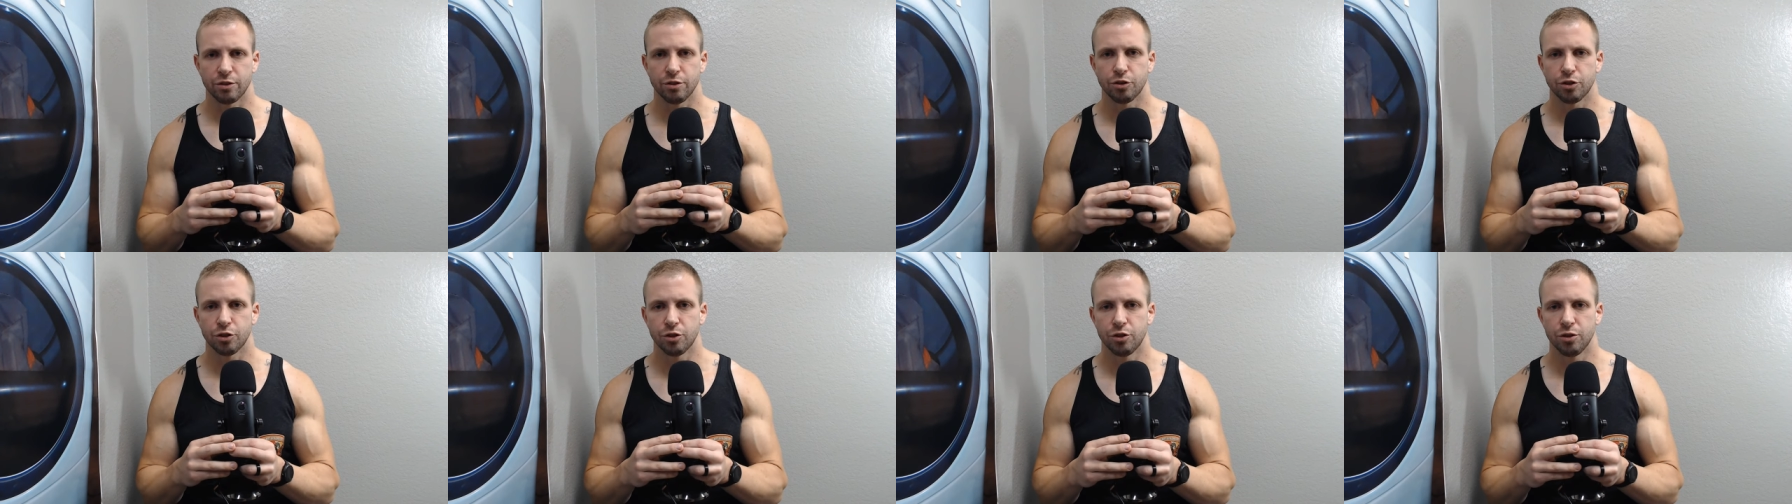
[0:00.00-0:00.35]

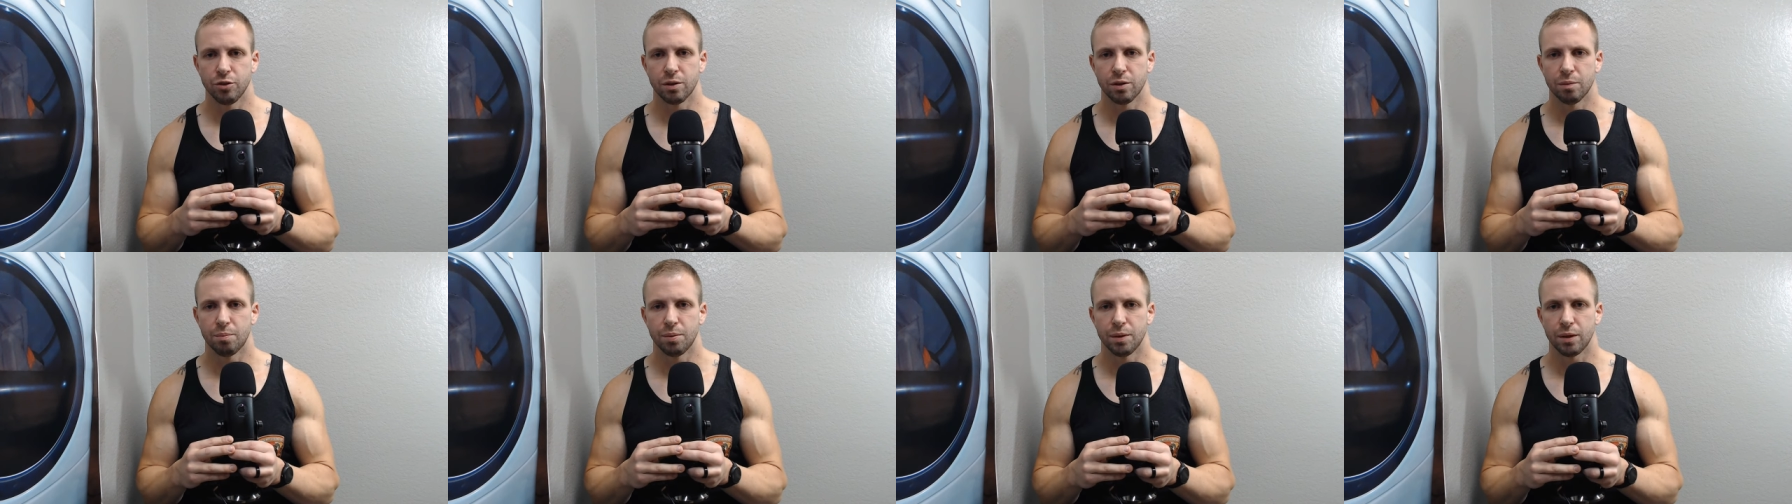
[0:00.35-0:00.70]
you should
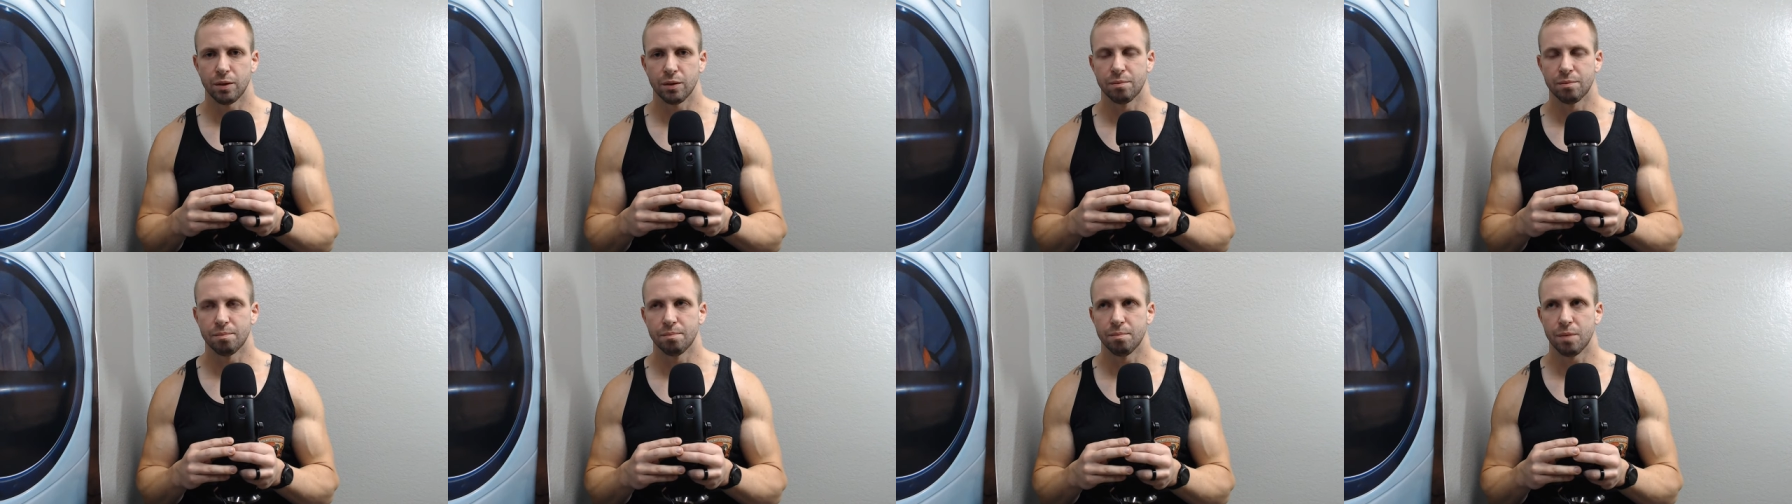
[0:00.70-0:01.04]
do to
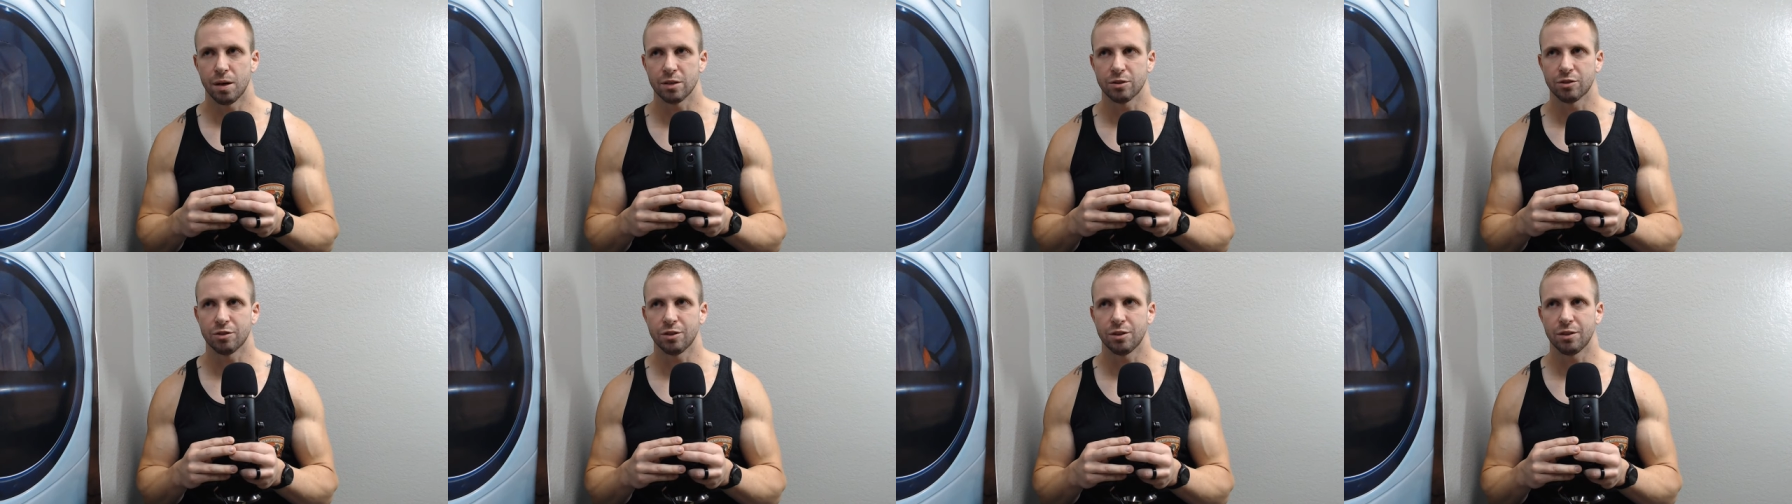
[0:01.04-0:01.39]
build
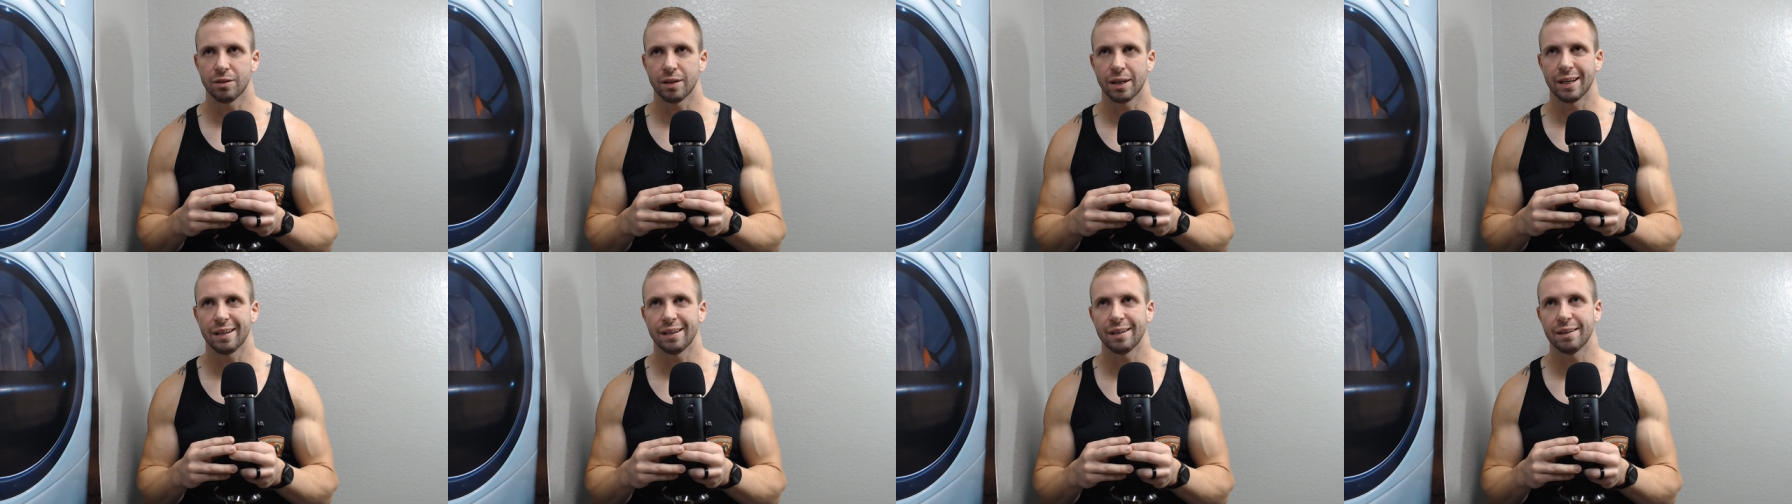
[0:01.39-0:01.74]
muscle,
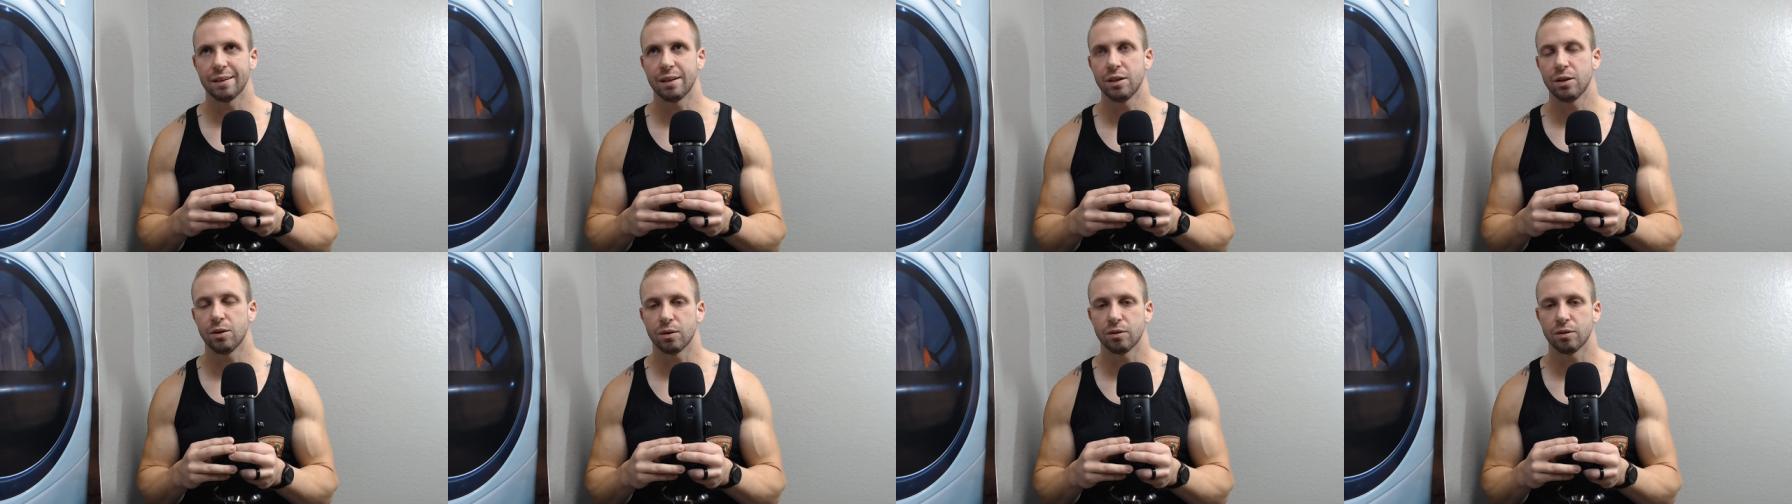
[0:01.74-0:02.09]
and
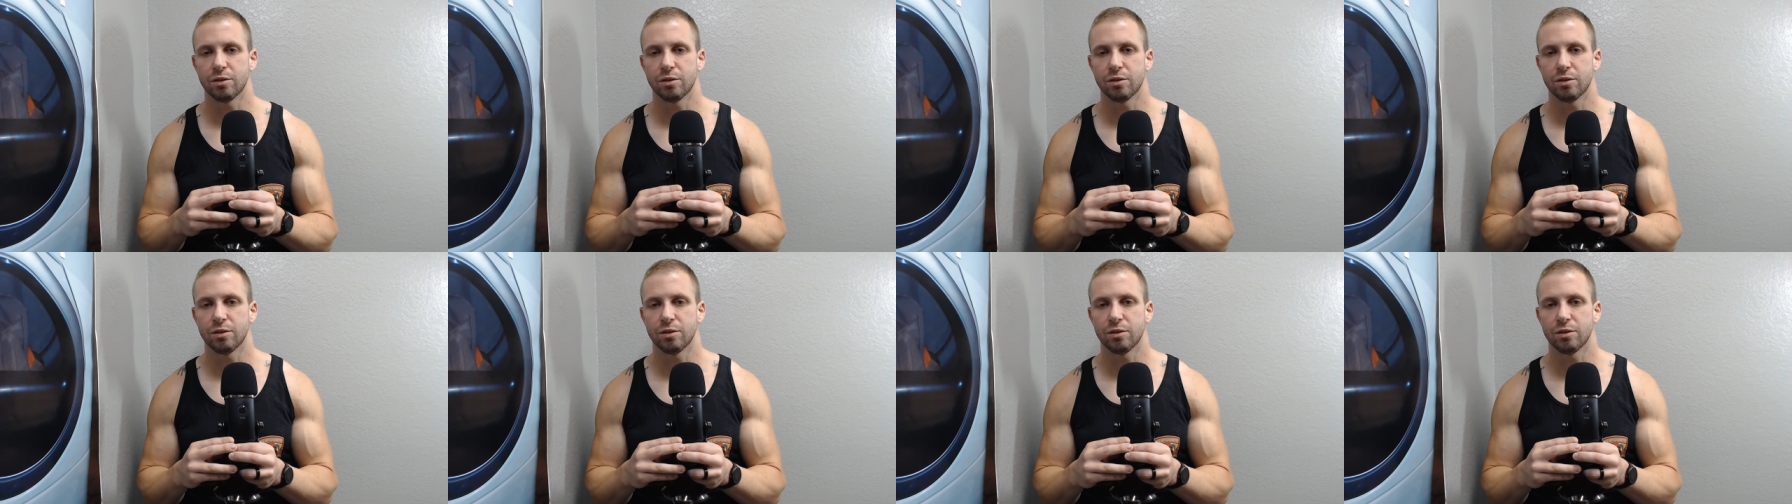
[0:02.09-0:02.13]
you know,